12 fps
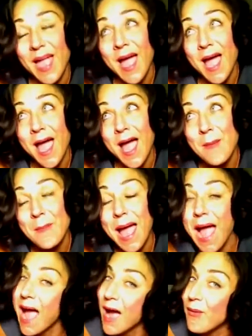
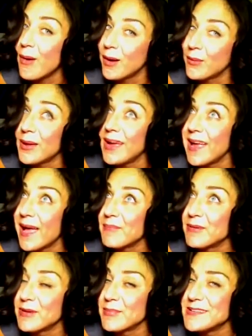How are we?
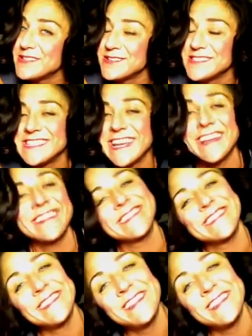Happy Hruby Tuesday.